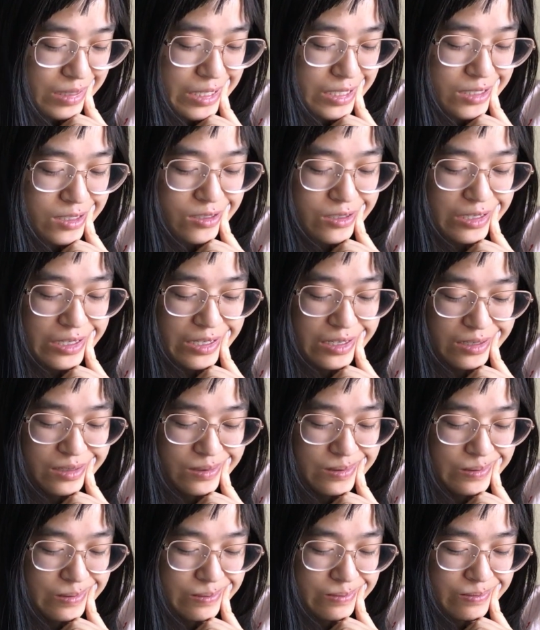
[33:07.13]
So yeah,
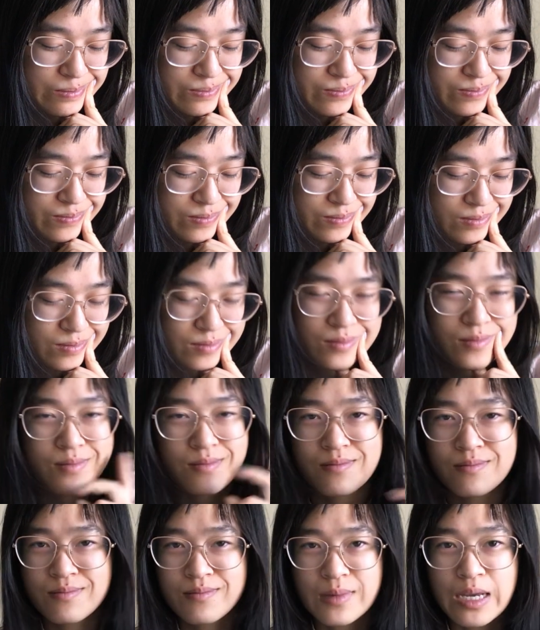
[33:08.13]

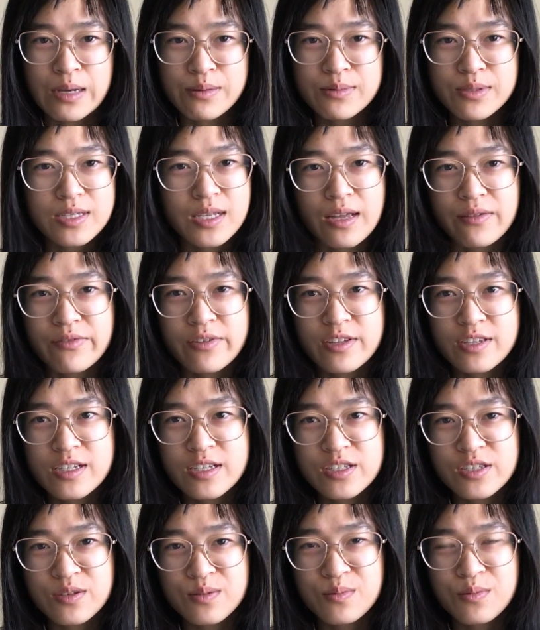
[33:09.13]
I just have to knit
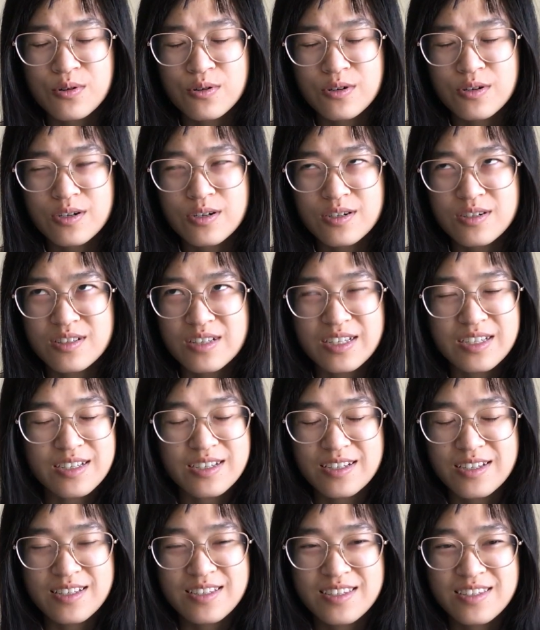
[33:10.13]
some more. Like,
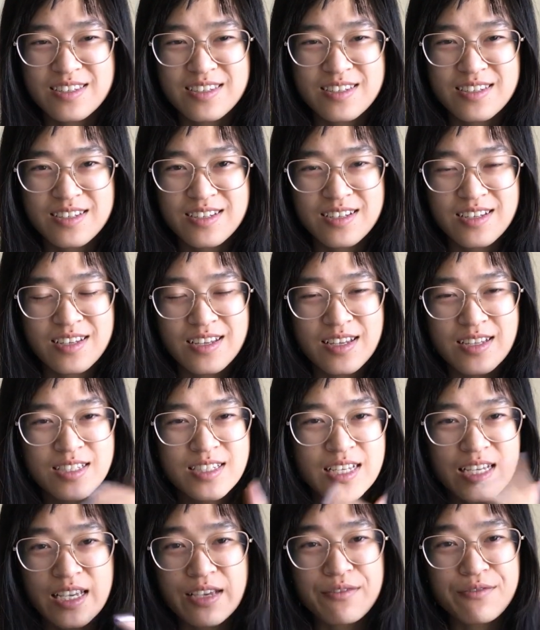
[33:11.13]
it's
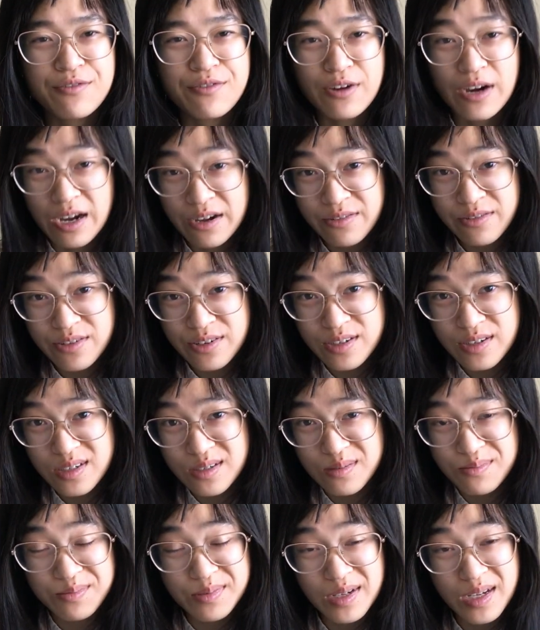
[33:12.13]
taking forever
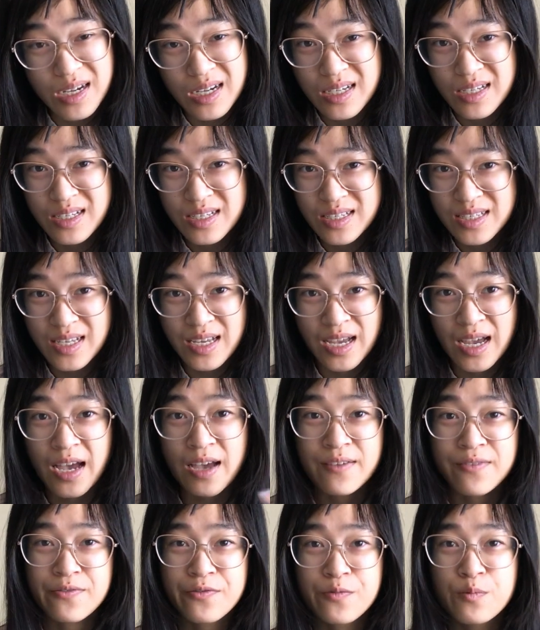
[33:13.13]
because I
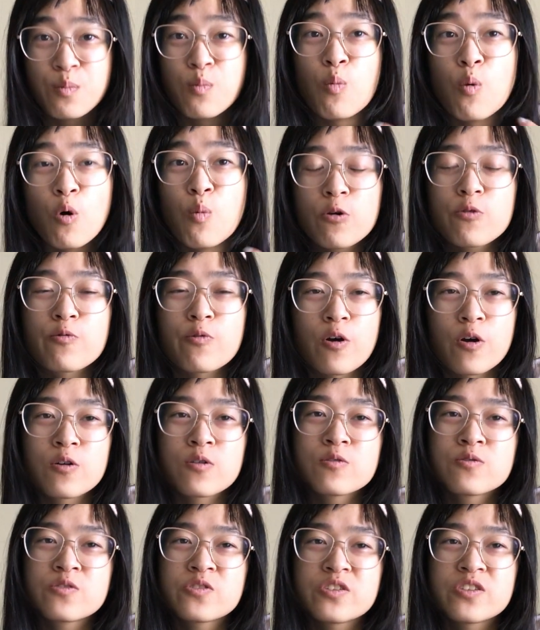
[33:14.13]
have more
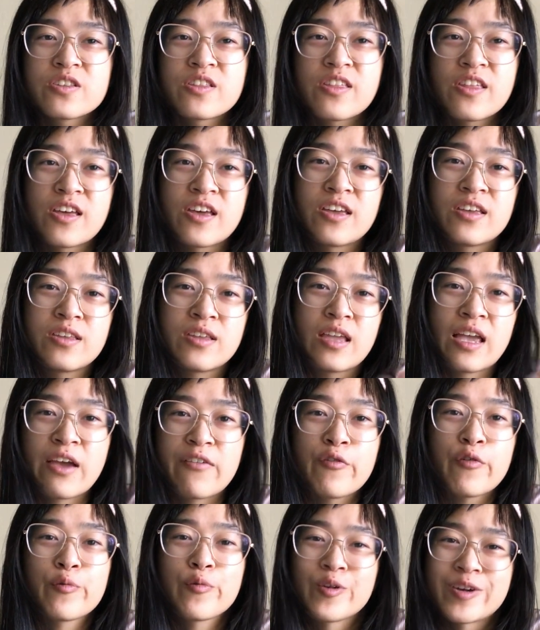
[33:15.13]
rows than
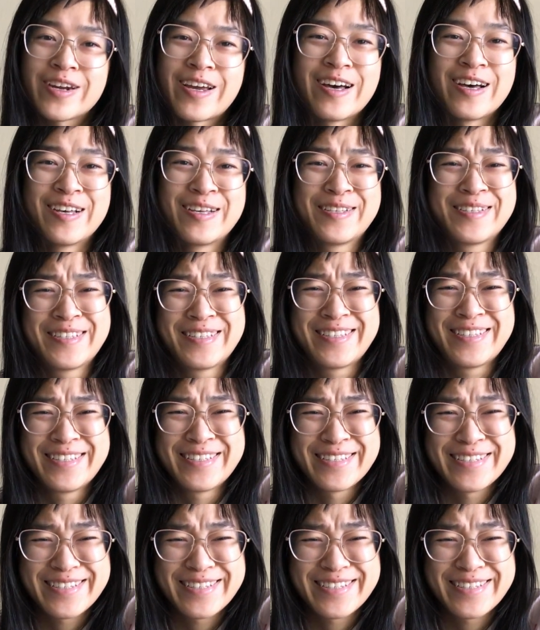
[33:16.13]
everyone else.